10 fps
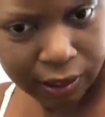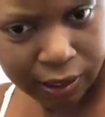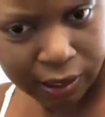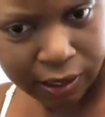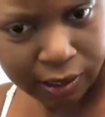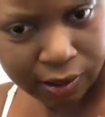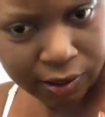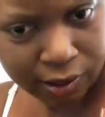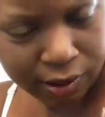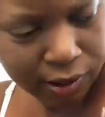And
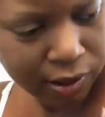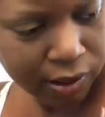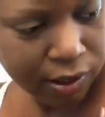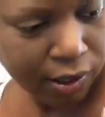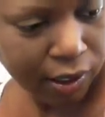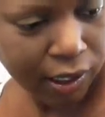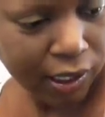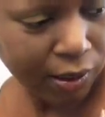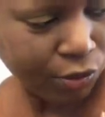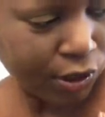
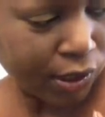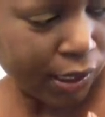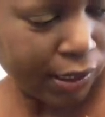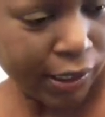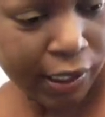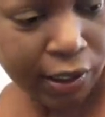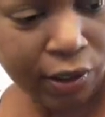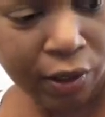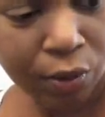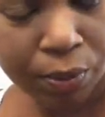I am just going to take
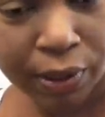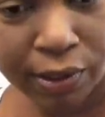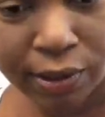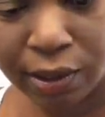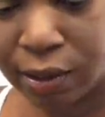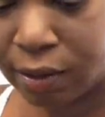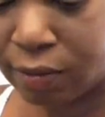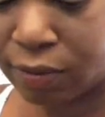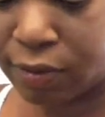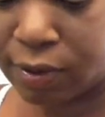another piece
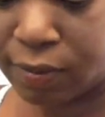of